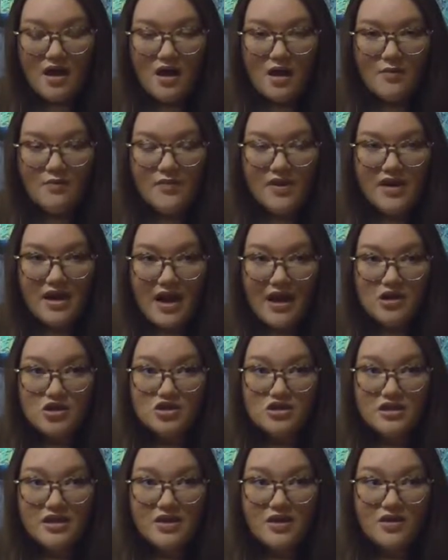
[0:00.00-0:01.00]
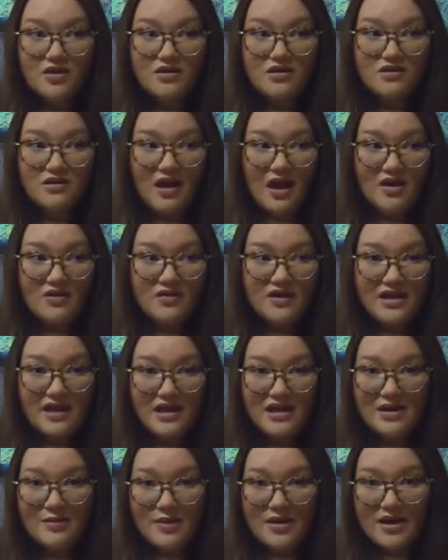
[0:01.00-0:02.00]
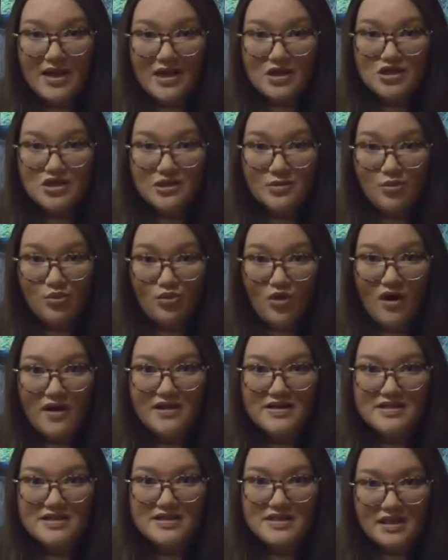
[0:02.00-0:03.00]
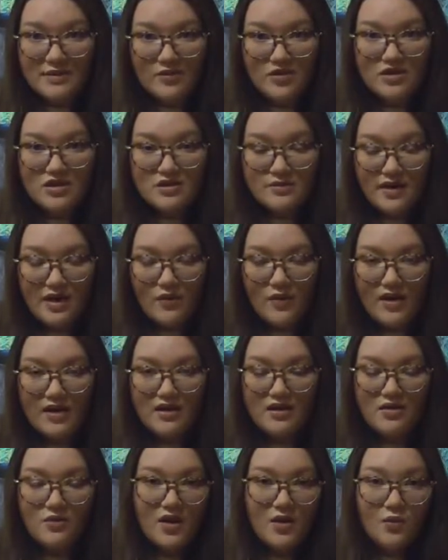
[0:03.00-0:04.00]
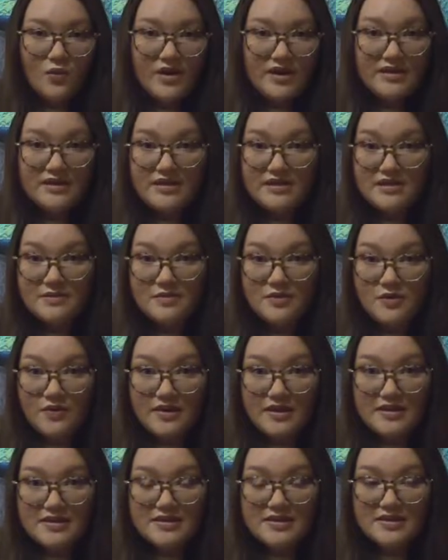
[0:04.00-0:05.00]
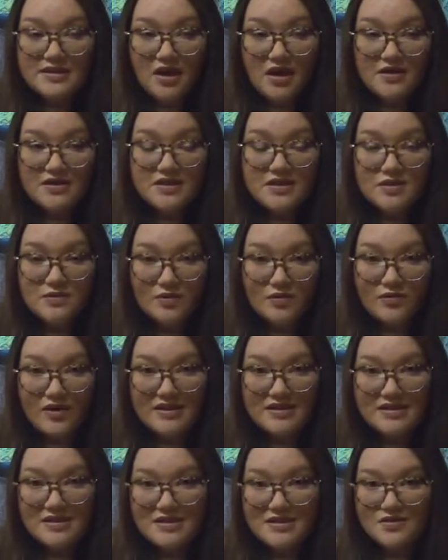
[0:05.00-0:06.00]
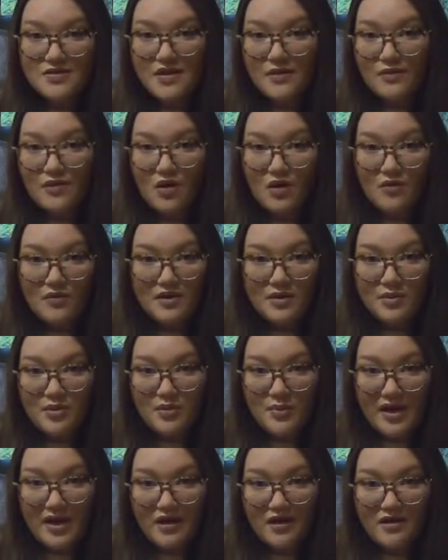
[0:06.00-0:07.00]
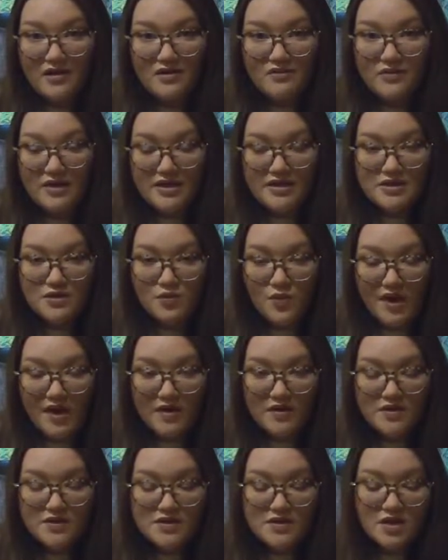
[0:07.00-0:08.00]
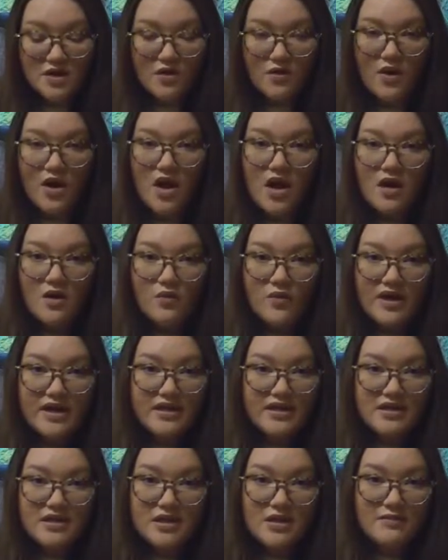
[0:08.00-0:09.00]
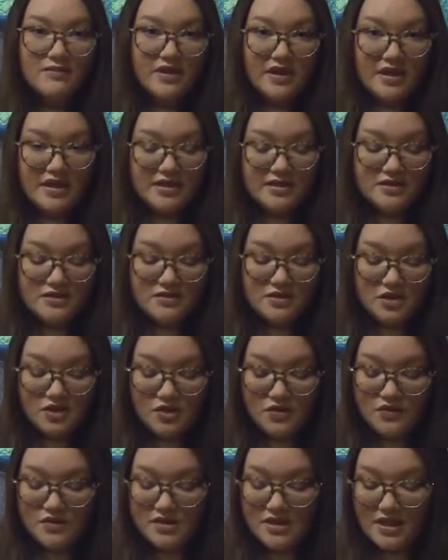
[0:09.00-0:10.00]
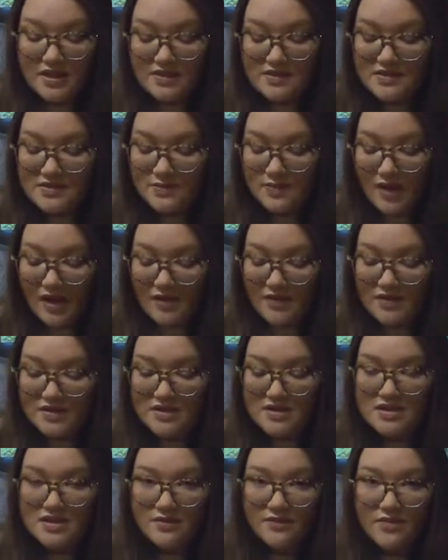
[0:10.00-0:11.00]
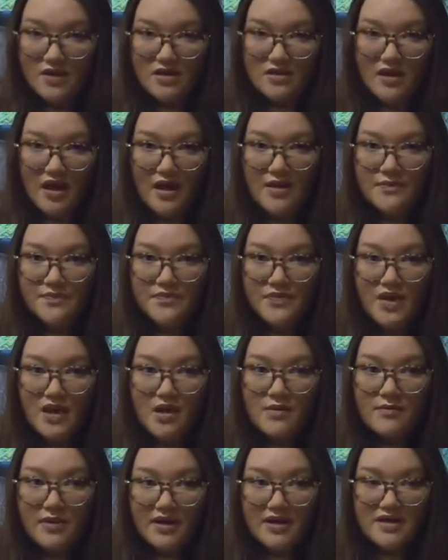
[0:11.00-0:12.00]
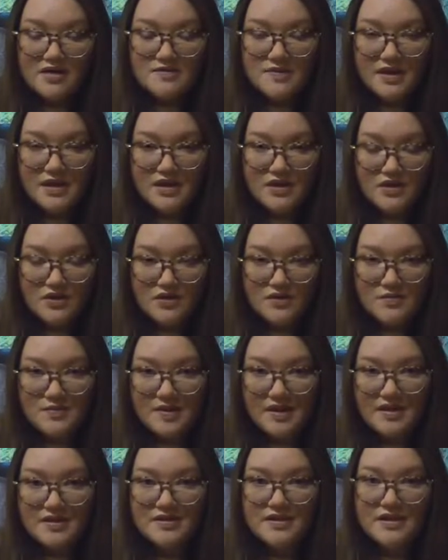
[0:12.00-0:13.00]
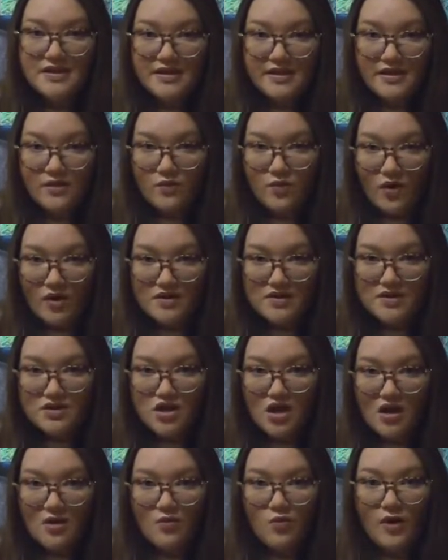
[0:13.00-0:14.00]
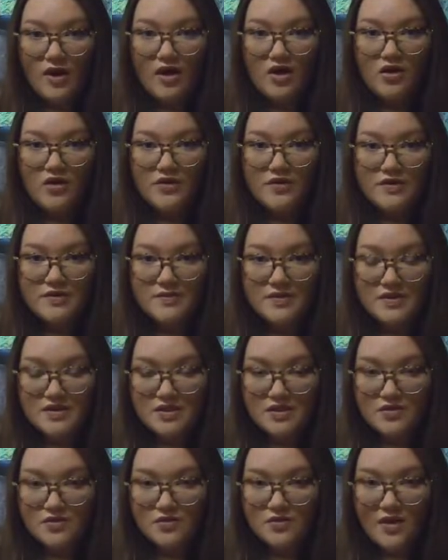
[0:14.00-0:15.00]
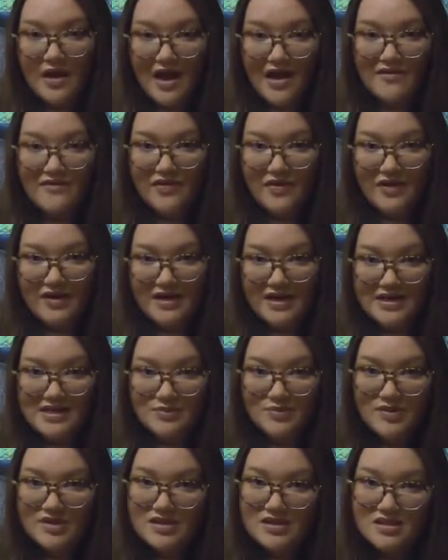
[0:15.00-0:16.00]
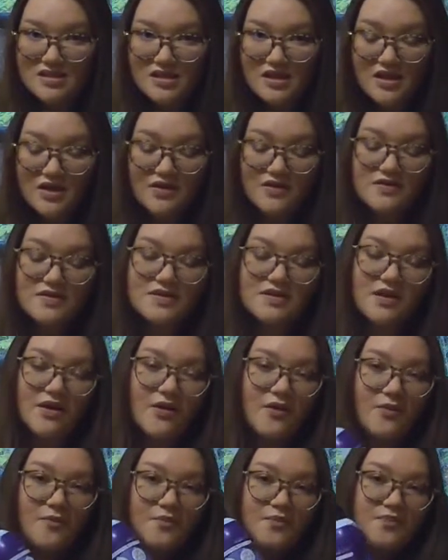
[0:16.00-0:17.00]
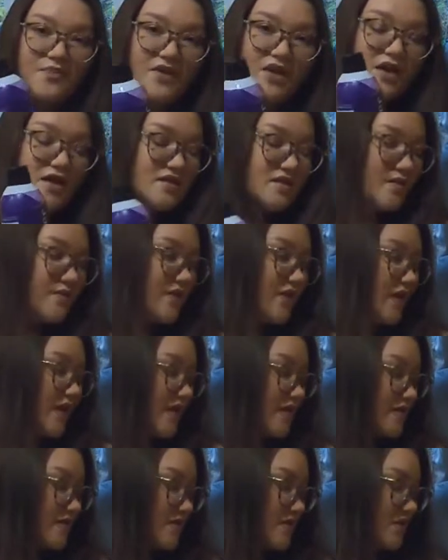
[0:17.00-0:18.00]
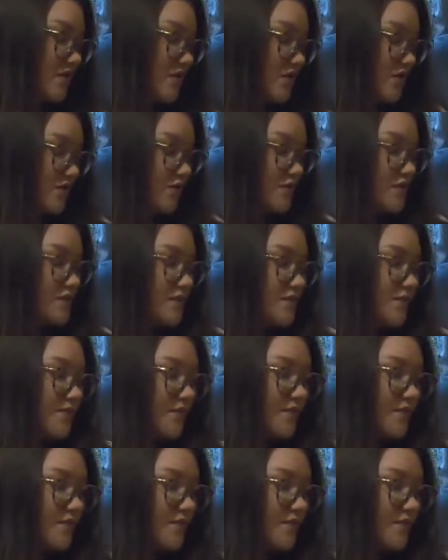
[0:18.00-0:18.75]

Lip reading: And actually, I don't think anybody actually brought a steamer to my wedding. We didn't end up doing this. The tuxes were rented, so they were already prepared and ready to wear, so we didn't end up needing to use this. But this is something that my husband can use because he works a job where you're supposed to have very nice business clothes, so something I can still use.